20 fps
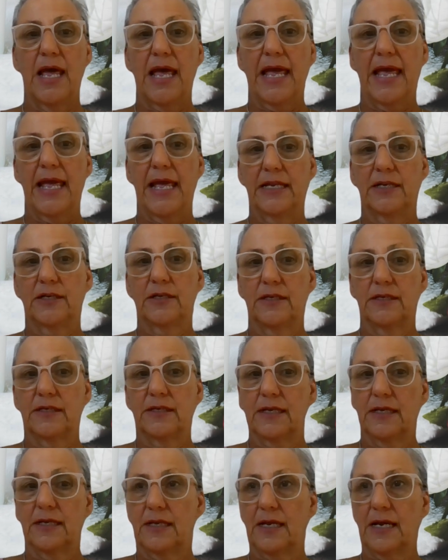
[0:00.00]
And
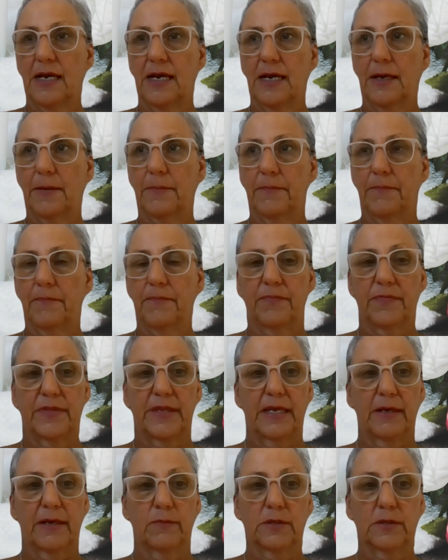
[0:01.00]

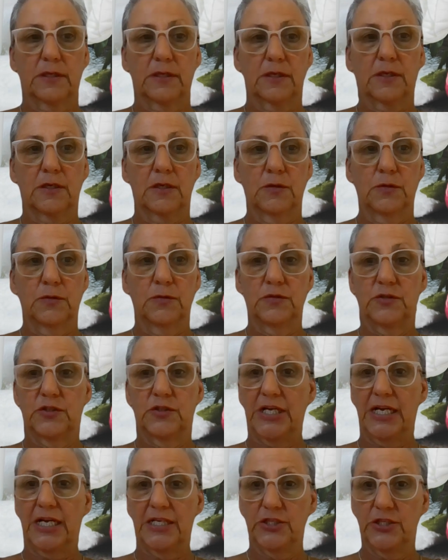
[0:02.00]
that will include
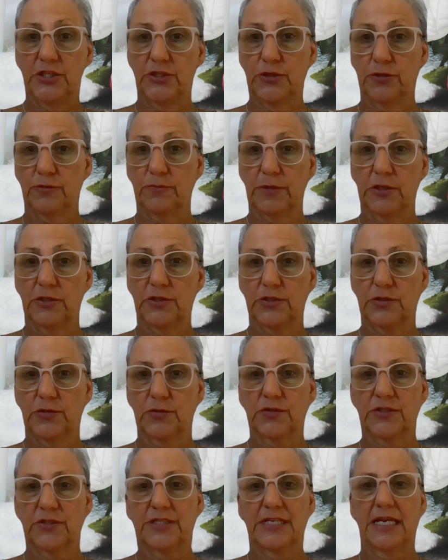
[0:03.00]
changing your
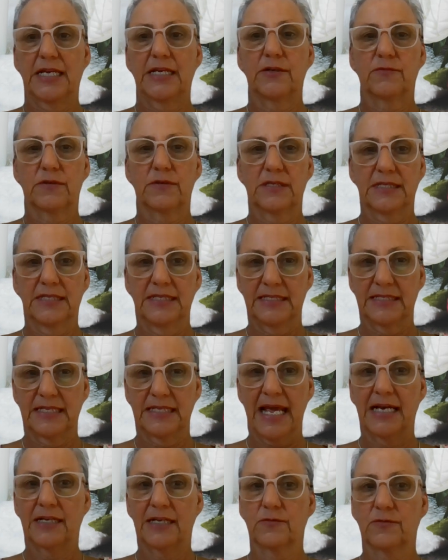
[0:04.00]
emotional state,
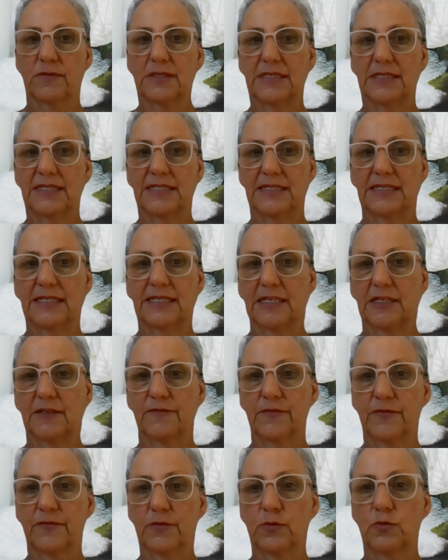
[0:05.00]
how to release
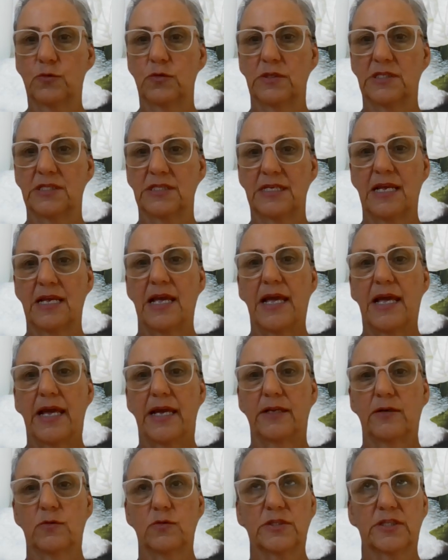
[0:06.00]
negative thoughts,
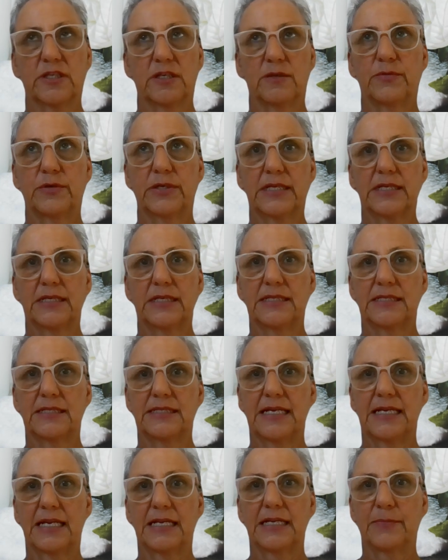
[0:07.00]
and also bringing in
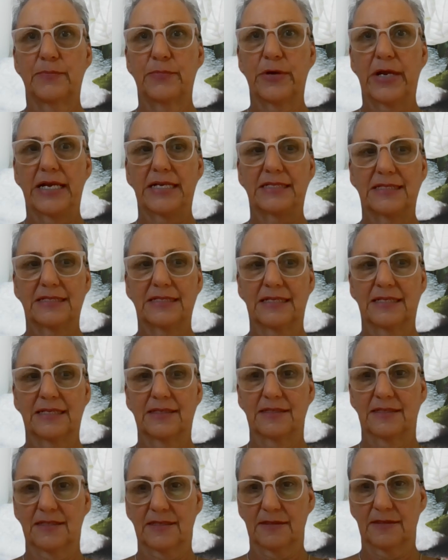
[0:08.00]
daily
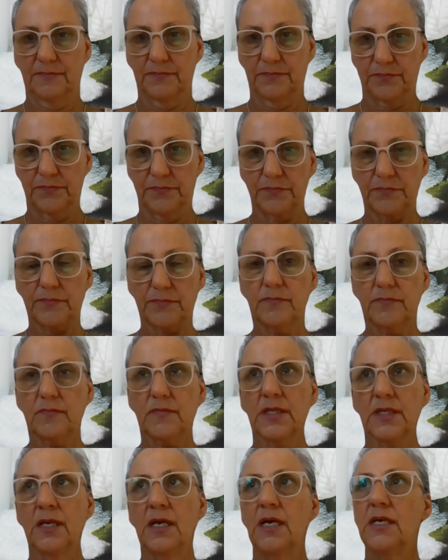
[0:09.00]
practices.
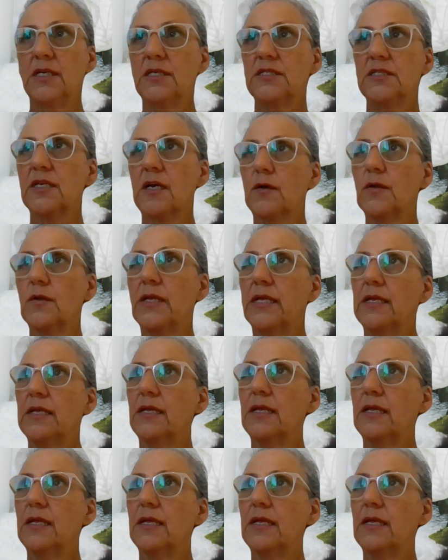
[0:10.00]
So